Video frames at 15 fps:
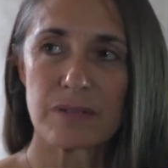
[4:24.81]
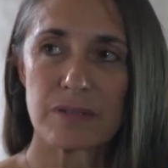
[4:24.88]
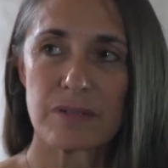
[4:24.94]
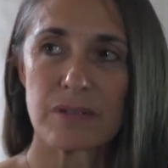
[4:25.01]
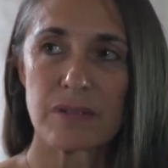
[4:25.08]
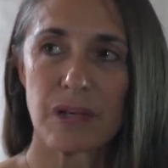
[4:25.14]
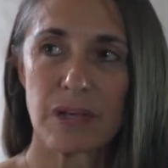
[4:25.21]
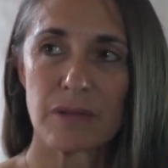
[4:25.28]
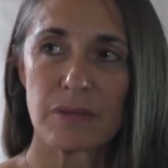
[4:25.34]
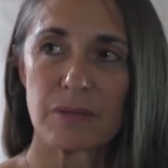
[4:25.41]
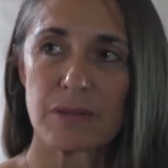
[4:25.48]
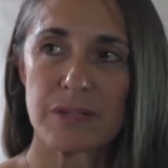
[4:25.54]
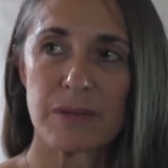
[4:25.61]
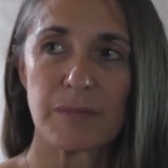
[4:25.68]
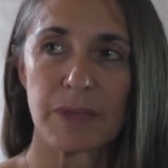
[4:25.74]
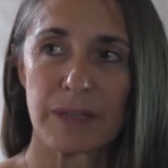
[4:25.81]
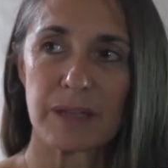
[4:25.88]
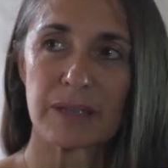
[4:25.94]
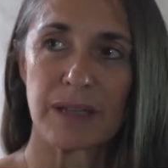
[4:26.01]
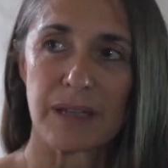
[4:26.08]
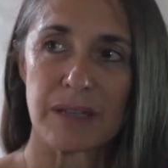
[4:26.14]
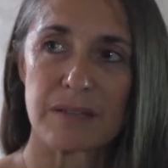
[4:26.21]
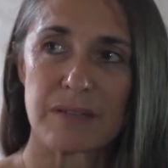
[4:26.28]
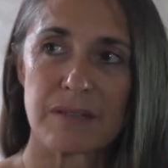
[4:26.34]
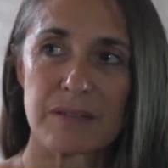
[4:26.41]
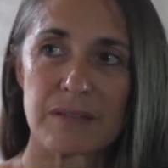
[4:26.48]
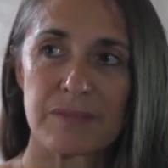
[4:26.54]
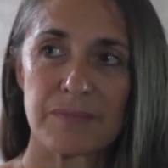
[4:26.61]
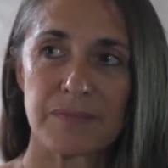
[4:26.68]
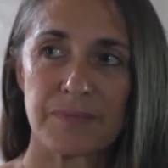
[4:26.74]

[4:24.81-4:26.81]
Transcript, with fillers: whose daughter was in my class.